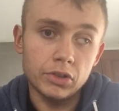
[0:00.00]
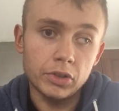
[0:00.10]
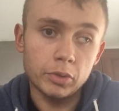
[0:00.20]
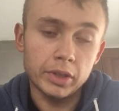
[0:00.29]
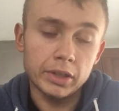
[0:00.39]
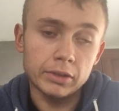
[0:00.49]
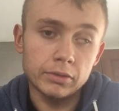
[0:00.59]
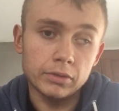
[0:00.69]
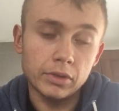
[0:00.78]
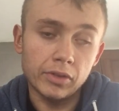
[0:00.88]

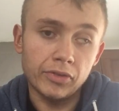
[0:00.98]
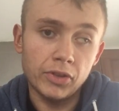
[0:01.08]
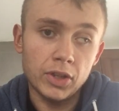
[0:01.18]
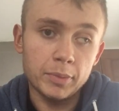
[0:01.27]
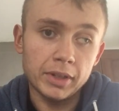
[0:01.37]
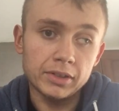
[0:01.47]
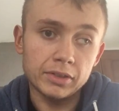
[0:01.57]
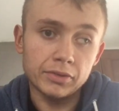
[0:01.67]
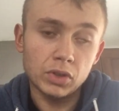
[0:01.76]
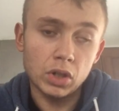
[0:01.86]
doing 30
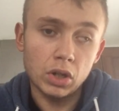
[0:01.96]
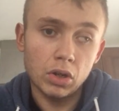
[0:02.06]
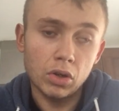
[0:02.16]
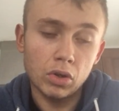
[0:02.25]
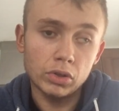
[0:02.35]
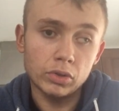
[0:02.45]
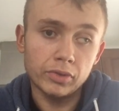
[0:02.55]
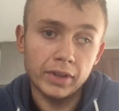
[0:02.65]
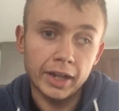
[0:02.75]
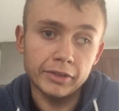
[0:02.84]
minutes of cardio
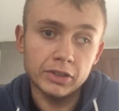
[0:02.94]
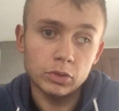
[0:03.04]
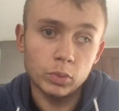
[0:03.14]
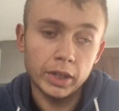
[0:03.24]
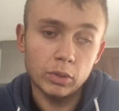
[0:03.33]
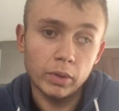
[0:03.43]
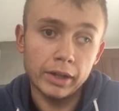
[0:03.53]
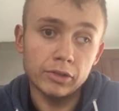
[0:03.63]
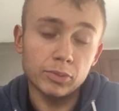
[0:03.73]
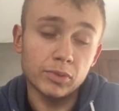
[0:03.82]
5 days a week,
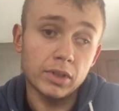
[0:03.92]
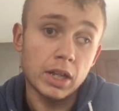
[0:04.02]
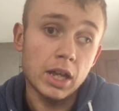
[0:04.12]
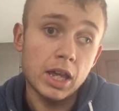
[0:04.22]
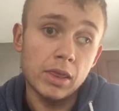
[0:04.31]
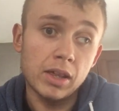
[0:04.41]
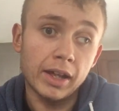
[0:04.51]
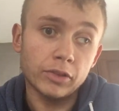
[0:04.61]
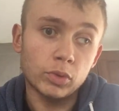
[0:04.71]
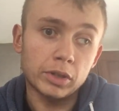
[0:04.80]
whereas the
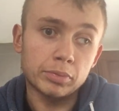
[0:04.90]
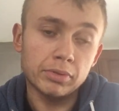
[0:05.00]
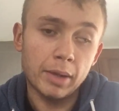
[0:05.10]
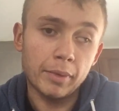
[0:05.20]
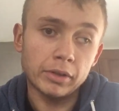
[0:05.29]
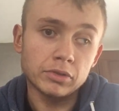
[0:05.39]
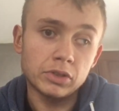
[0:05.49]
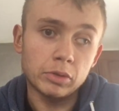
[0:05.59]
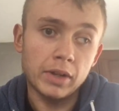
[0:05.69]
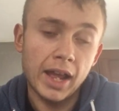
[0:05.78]
last week of prep I was
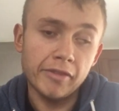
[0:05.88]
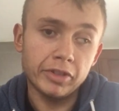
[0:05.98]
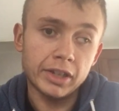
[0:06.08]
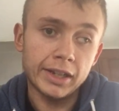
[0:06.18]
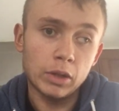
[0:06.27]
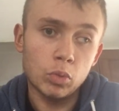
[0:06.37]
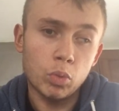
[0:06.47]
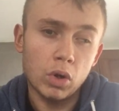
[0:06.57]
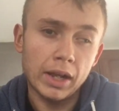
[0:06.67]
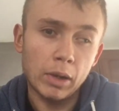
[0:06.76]
doing every day
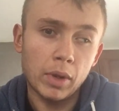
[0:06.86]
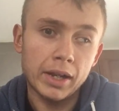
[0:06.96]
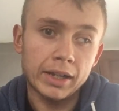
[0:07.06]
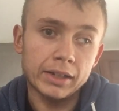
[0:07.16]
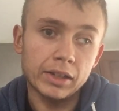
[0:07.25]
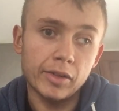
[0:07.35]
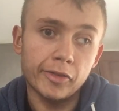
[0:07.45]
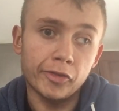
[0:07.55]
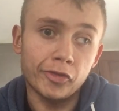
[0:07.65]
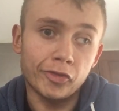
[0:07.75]
1 hour and
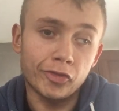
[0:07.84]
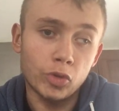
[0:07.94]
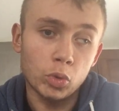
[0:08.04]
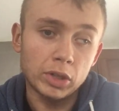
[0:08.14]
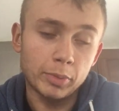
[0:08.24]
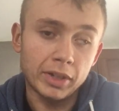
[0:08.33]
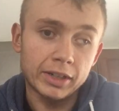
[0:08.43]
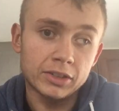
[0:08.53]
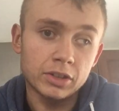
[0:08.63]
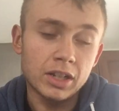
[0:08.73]
40
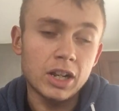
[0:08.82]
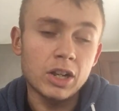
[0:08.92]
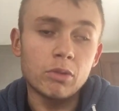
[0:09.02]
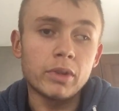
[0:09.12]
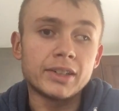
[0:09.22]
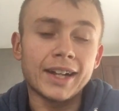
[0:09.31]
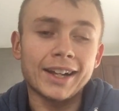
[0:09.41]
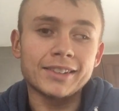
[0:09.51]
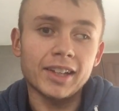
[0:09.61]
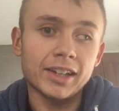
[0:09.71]
minutes, which
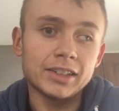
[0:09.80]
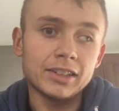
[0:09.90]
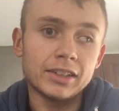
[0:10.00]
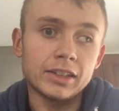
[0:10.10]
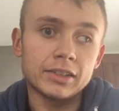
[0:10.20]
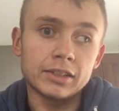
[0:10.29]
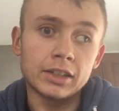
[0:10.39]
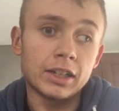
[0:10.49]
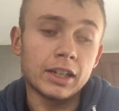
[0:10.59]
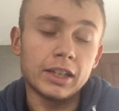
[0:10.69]
I tell you this,
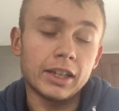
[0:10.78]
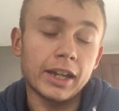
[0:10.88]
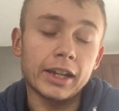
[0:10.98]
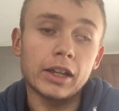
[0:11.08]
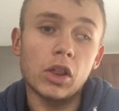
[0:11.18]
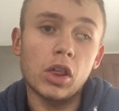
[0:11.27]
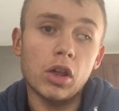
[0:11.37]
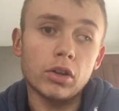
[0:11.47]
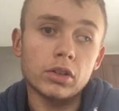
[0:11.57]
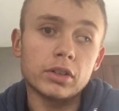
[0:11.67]
you get a
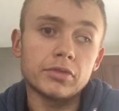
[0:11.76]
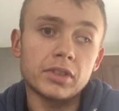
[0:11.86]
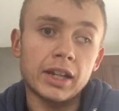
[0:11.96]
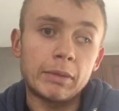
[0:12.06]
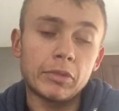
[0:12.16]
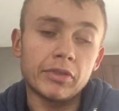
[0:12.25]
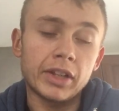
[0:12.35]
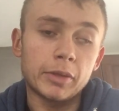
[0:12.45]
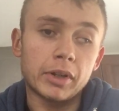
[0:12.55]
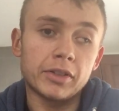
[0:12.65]
lot of time to
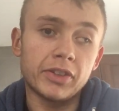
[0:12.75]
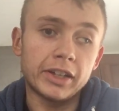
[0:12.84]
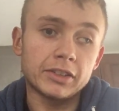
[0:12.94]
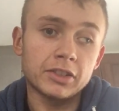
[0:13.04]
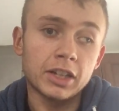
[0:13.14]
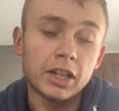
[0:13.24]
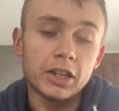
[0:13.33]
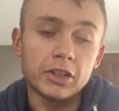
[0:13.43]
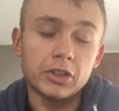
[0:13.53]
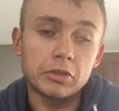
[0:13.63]
think about things
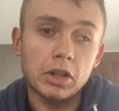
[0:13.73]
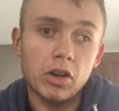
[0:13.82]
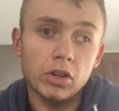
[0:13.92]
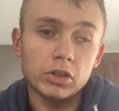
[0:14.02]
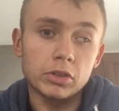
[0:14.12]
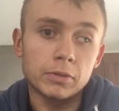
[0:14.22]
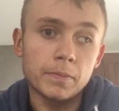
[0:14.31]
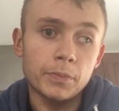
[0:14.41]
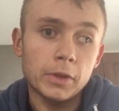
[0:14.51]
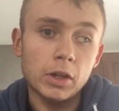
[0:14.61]
doing cardio.
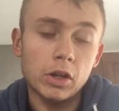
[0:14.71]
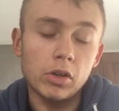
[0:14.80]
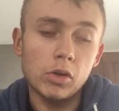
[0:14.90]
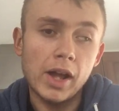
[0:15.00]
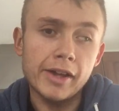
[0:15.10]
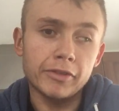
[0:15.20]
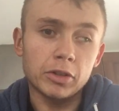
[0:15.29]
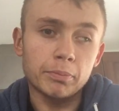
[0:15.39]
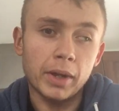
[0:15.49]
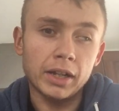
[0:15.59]
Although
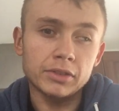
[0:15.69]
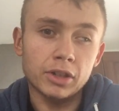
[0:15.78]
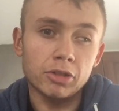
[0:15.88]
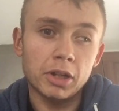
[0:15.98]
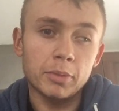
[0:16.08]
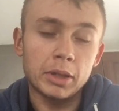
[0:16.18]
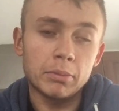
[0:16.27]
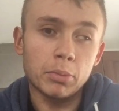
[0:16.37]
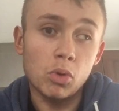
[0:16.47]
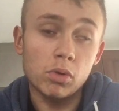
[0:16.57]
everyone bangs on
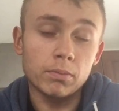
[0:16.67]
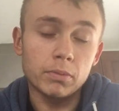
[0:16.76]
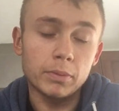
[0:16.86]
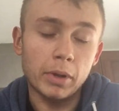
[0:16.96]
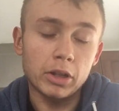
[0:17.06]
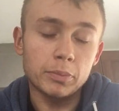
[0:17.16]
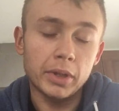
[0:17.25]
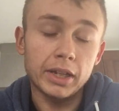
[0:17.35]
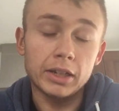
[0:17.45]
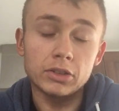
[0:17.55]
about it
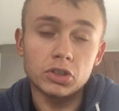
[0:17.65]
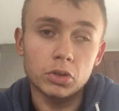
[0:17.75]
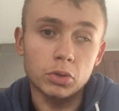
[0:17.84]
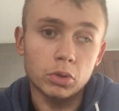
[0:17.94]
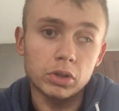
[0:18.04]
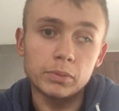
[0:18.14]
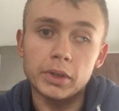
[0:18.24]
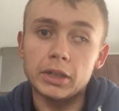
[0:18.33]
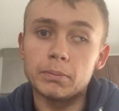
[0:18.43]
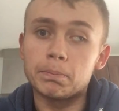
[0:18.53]
being a chore and
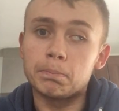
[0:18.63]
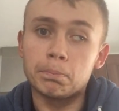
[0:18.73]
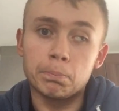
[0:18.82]
being